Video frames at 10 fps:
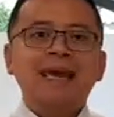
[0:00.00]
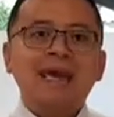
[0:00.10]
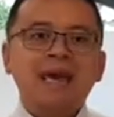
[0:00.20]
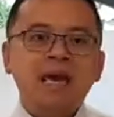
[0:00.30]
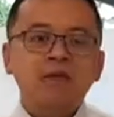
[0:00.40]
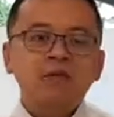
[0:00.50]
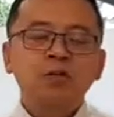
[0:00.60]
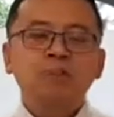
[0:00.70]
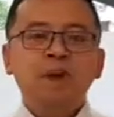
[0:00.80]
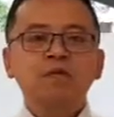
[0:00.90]
If your
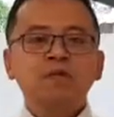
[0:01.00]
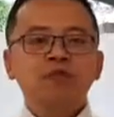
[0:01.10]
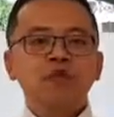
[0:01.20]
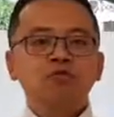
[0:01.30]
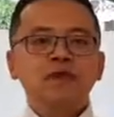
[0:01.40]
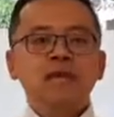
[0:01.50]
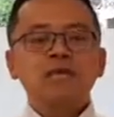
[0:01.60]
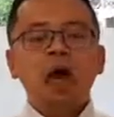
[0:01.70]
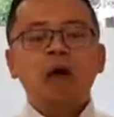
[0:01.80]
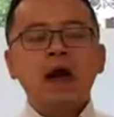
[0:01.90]
beneficiaries
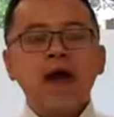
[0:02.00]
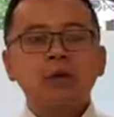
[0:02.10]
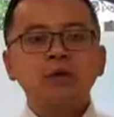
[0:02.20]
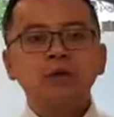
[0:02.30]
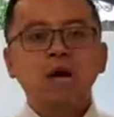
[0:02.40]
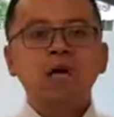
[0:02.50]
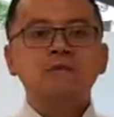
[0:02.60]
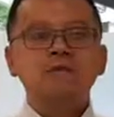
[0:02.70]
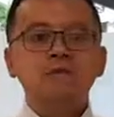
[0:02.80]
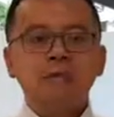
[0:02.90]
are outside of
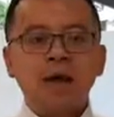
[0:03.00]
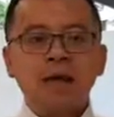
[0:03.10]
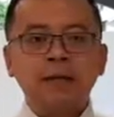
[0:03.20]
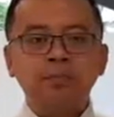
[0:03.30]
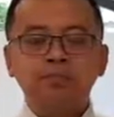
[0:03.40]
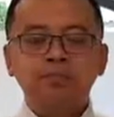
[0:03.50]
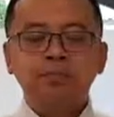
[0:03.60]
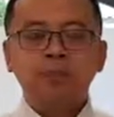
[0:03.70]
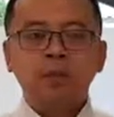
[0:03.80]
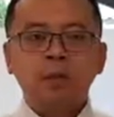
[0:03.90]
Spain,
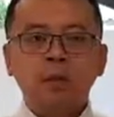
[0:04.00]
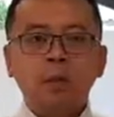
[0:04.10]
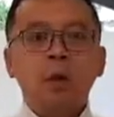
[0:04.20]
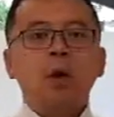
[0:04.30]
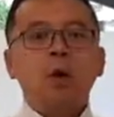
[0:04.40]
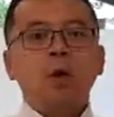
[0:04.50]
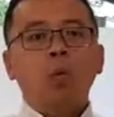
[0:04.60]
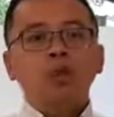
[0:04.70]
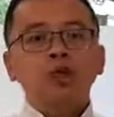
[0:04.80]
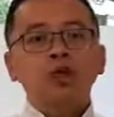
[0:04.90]

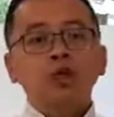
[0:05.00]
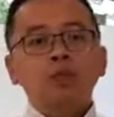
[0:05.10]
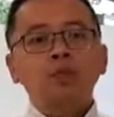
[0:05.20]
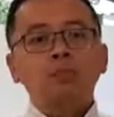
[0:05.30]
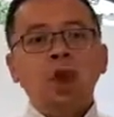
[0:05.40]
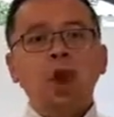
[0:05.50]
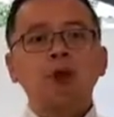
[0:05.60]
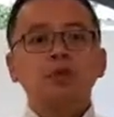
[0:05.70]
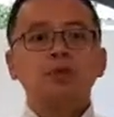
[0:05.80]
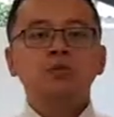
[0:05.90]
when you
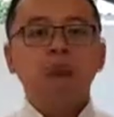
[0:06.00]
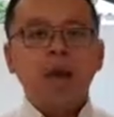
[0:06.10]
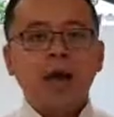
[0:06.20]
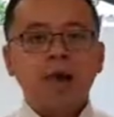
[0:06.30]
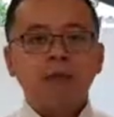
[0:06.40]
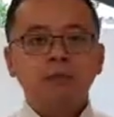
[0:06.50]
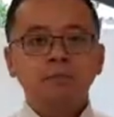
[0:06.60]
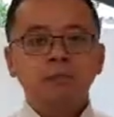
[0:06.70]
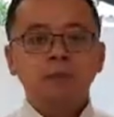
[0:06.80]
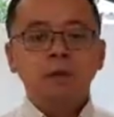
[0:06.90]
pass away,
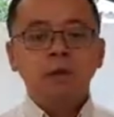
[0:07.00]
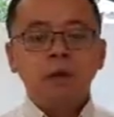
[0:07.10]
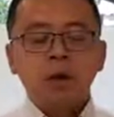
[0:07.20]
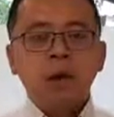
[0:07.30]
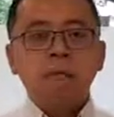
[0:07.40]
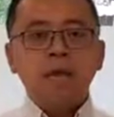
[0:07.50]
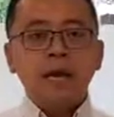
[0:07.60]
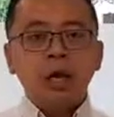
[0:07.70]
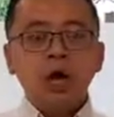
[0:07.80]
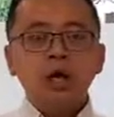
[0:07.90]

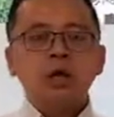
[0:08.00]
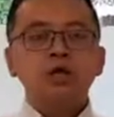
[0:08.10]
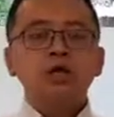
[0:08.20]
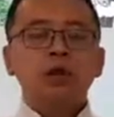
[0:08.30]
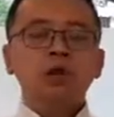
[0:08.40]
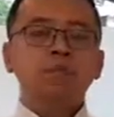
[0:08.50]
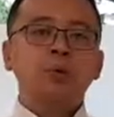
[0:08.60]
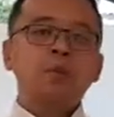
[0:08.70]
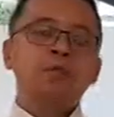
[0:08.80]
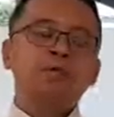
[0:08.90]
because the
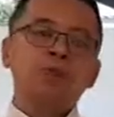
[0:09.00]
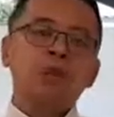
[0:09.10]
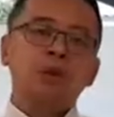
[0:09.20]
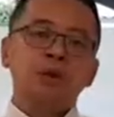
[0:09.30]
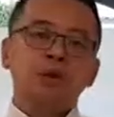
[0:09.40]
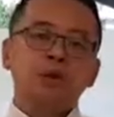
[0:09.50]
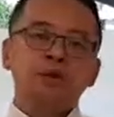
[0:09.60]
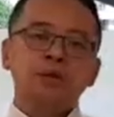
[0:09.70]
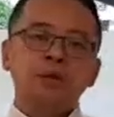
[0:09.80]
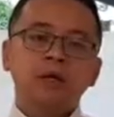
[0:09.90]
portfolio
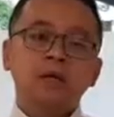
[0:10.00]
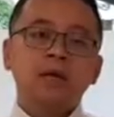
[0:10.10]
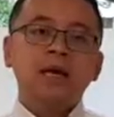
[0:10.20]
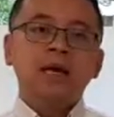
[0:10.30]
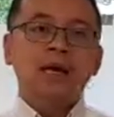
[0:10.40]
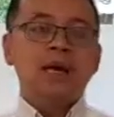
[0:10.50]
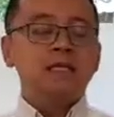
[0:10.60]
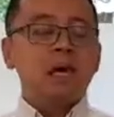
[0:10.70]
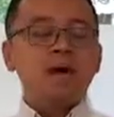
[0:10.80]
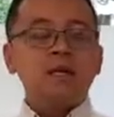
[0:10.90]
bond is
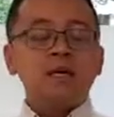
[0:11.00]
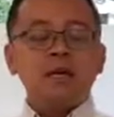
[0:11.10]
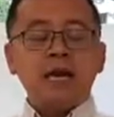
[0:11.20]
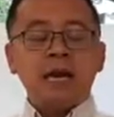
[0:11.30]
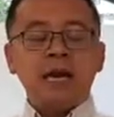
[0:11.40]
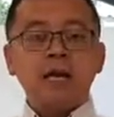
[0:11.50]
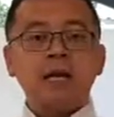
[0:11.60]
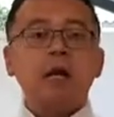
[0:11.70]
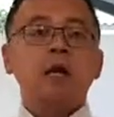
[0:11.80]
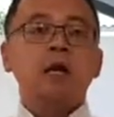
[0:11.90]
either in
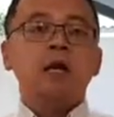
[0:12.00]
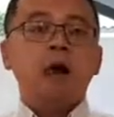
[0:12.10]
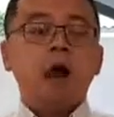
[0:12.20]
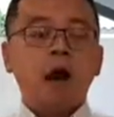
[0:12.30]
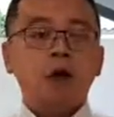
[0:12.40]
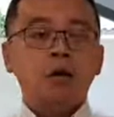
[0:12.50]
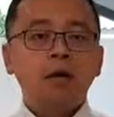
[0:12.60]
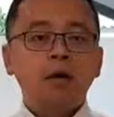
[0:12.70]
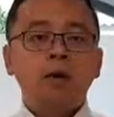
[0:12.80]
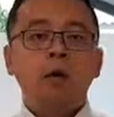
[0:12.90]

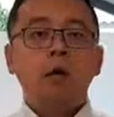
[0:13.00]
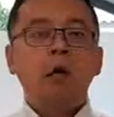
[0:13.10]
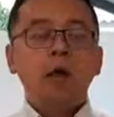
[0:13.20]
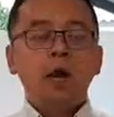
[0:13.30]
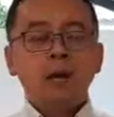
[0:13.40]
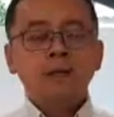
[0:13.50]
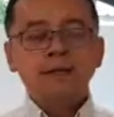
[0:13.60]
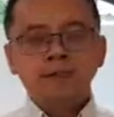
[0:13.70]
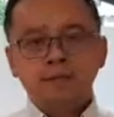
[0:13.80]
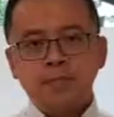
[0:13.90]
Ireland or
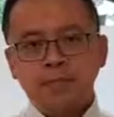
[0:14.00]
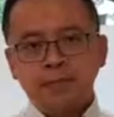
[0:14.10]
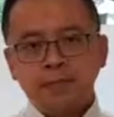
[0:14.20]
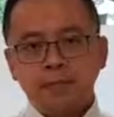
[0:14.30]
Luxembourg,